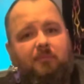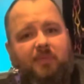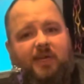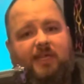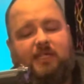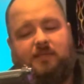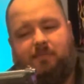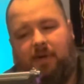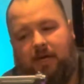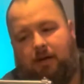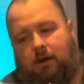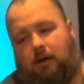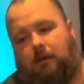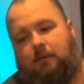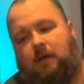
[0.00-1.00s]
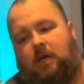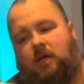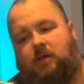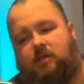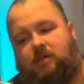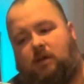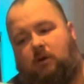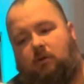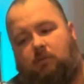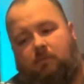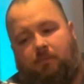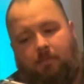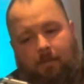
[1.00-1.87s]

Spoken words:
Peacemaker. So